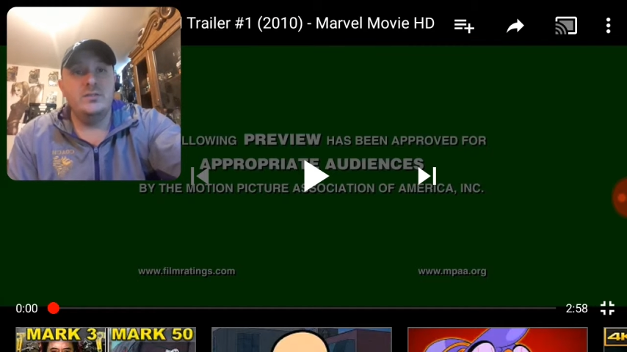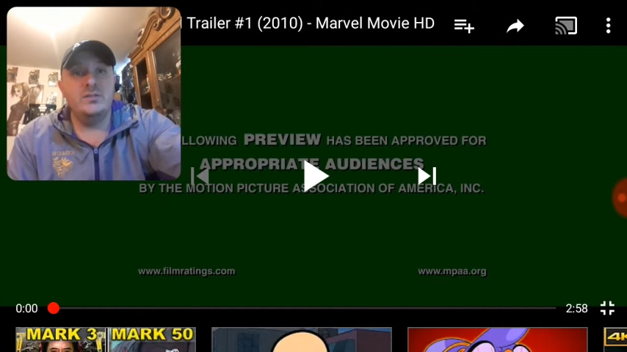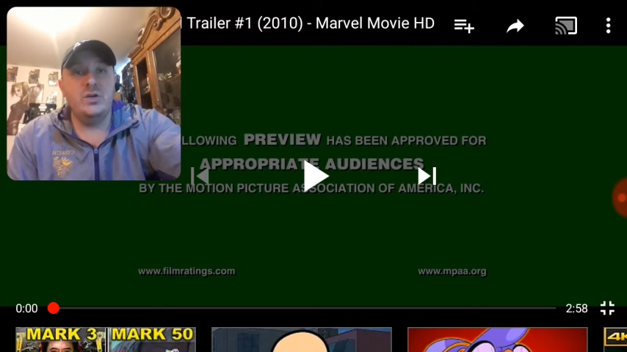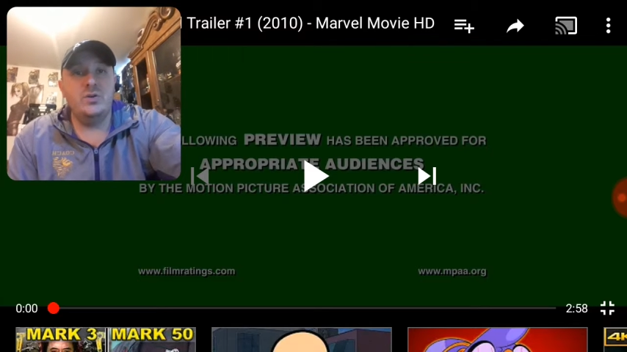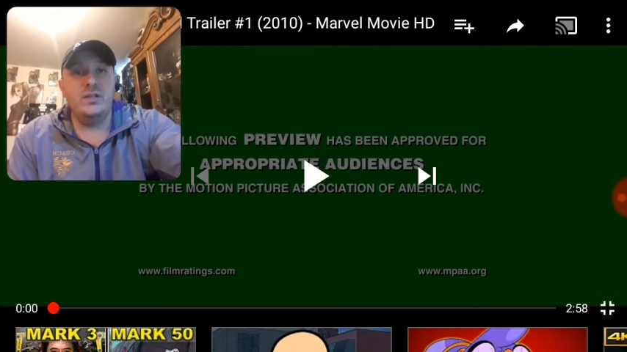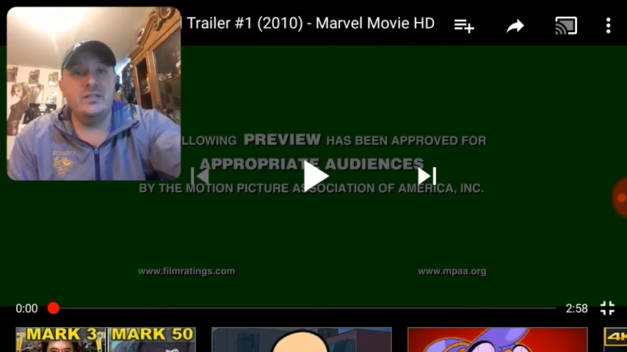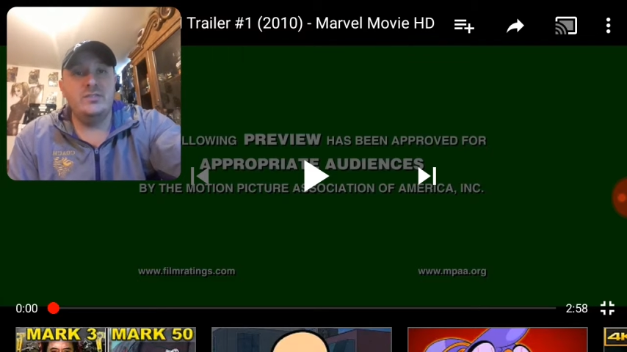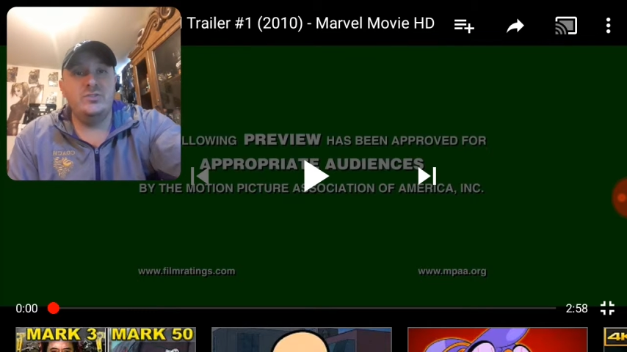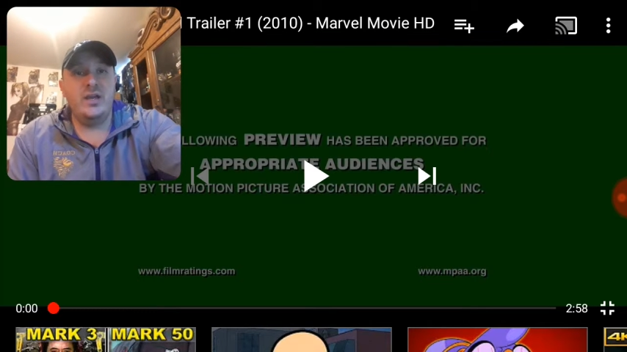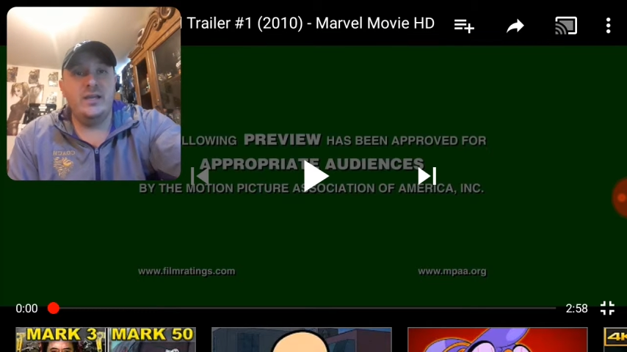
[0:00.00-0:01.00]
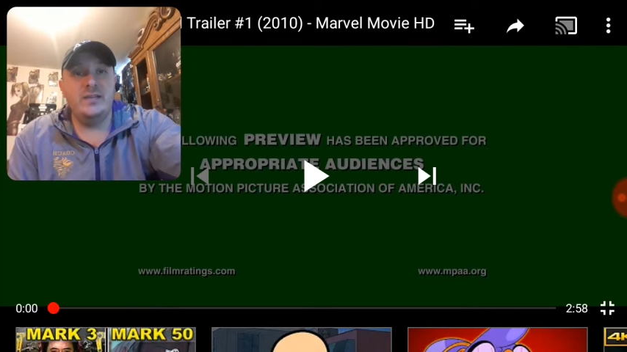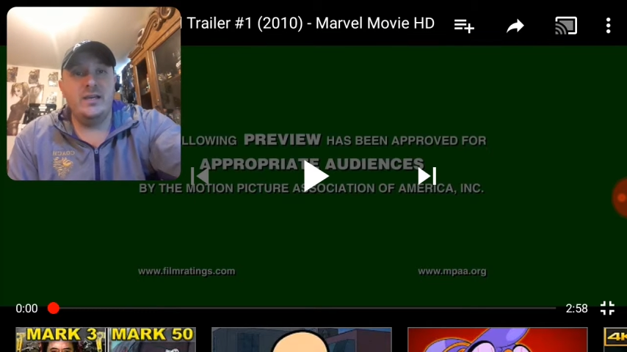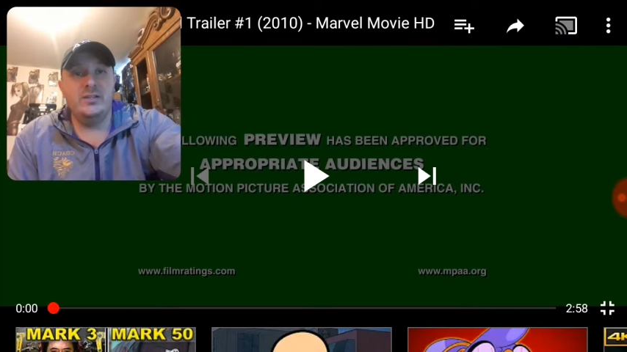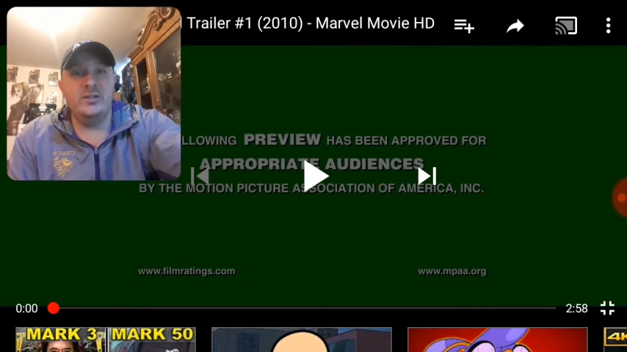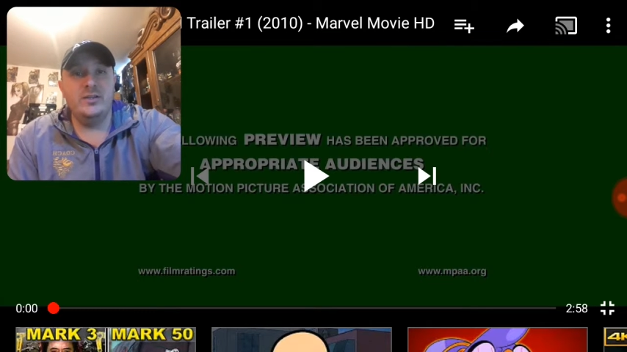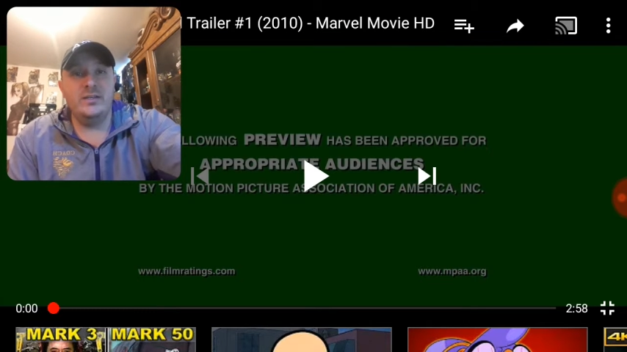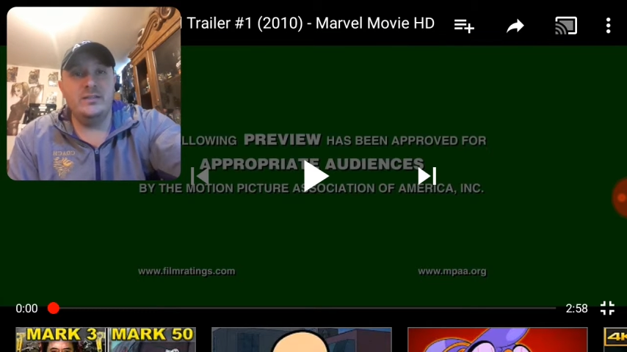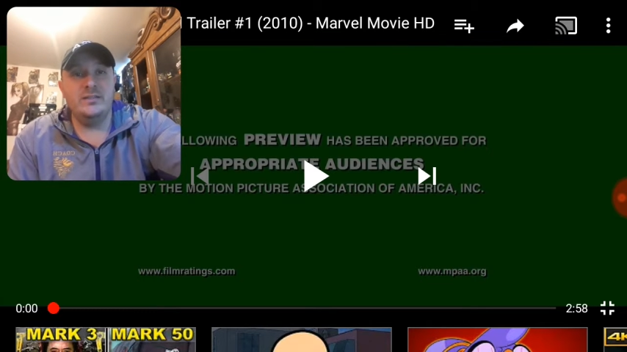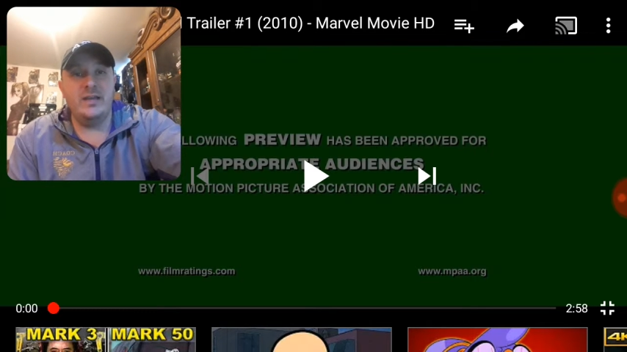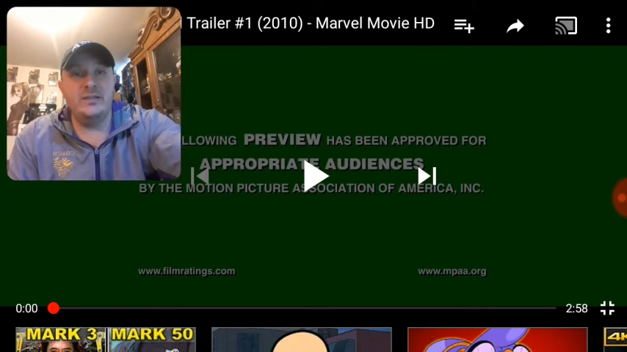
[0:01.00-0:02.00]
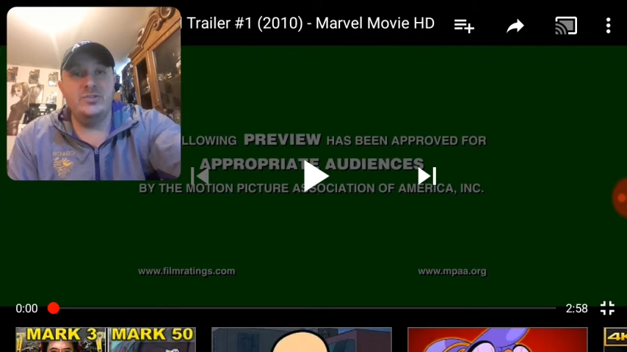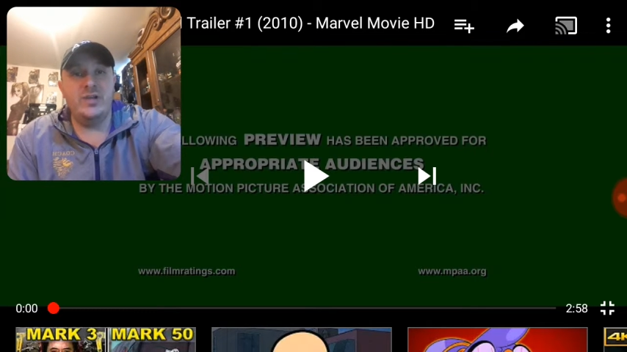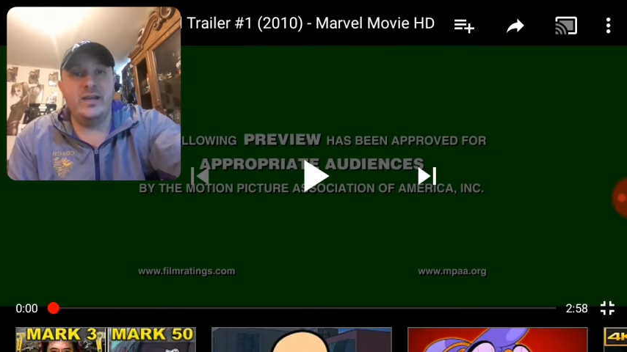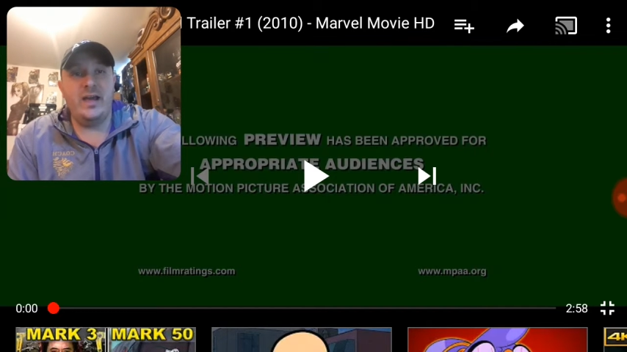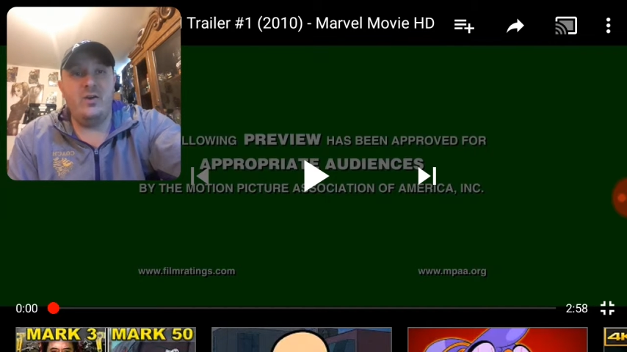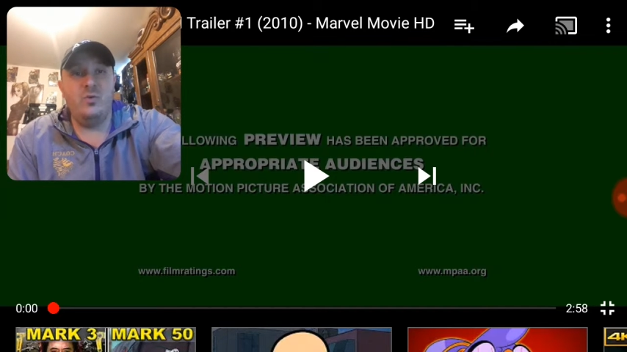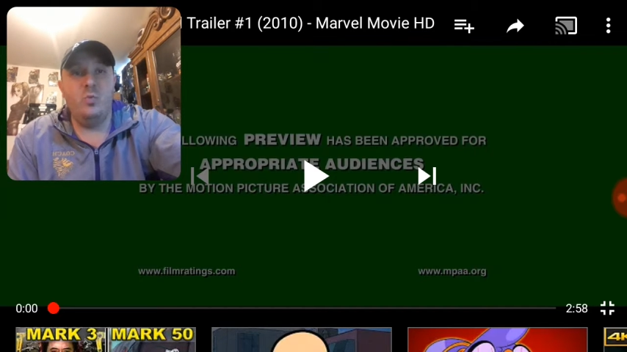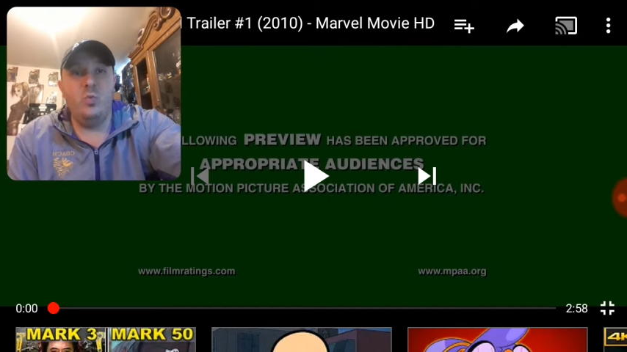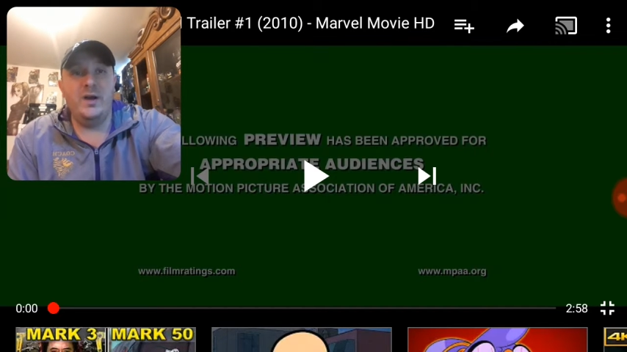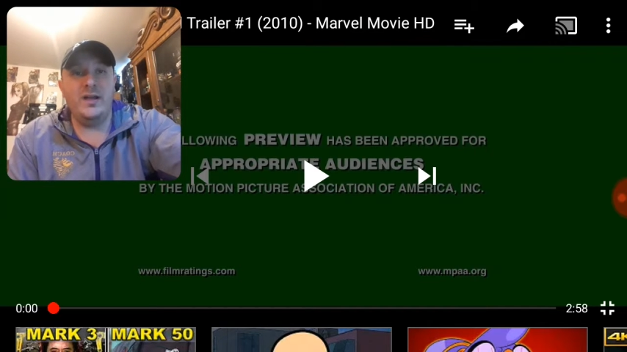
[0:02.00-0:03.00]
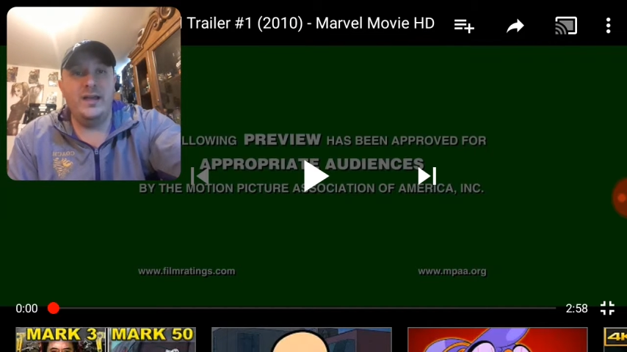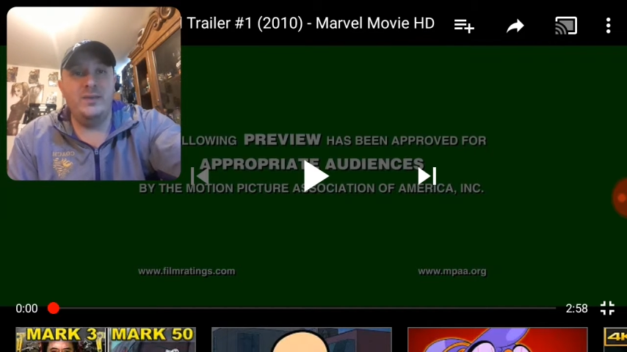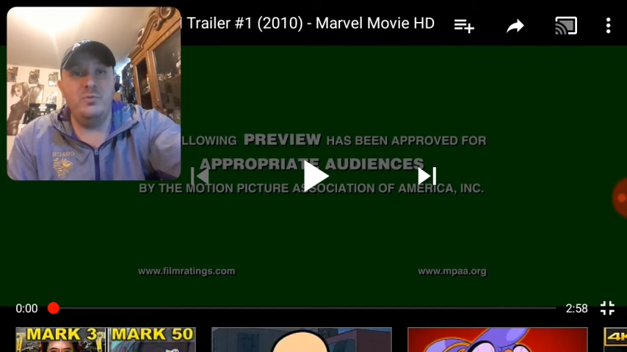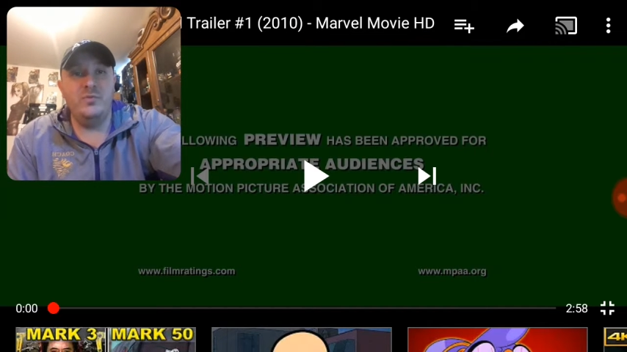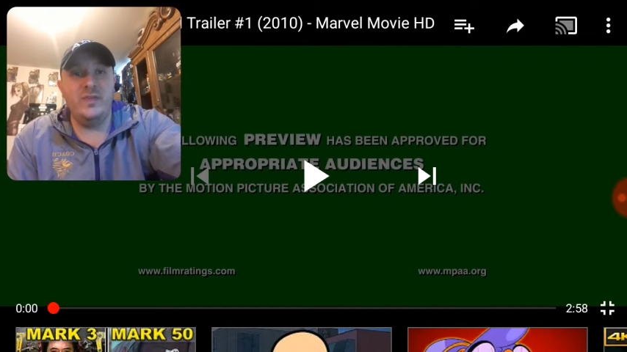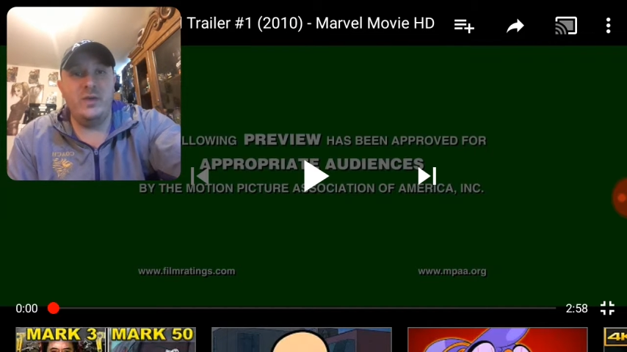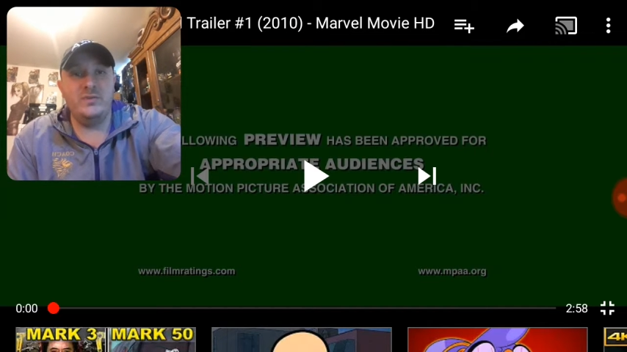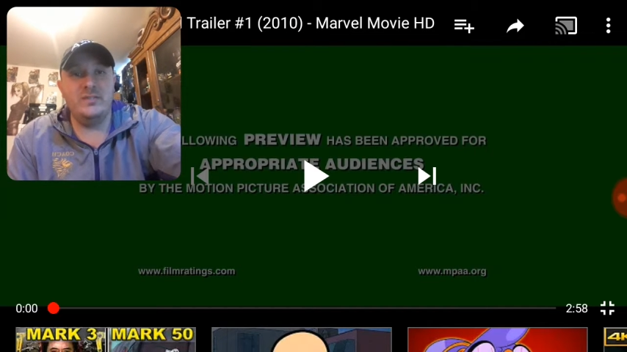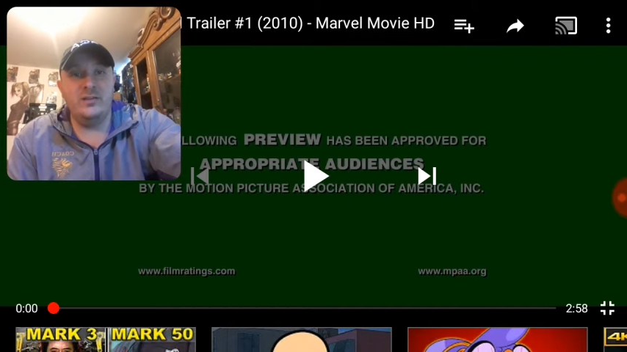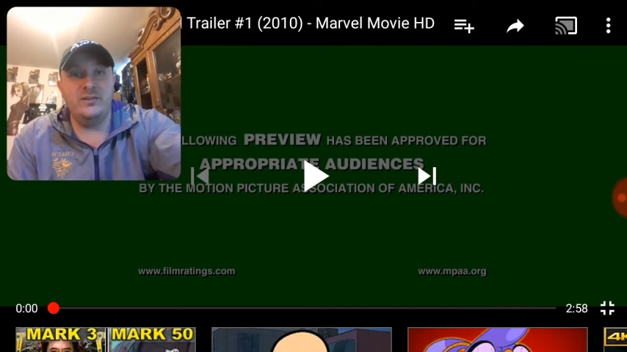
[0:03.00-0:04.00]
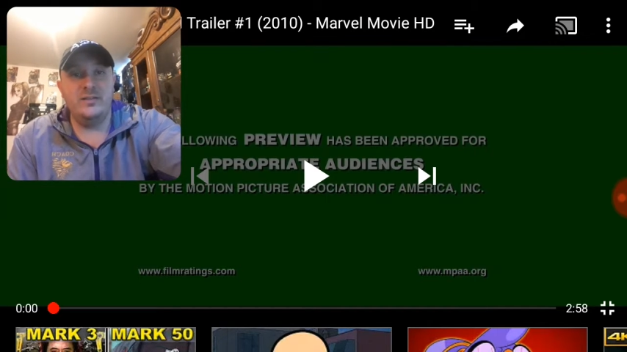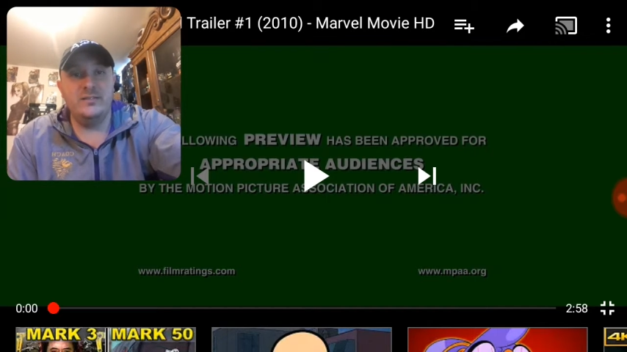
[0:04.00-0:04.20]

So let's ch- take a look and, and check out what kind of movie they were selling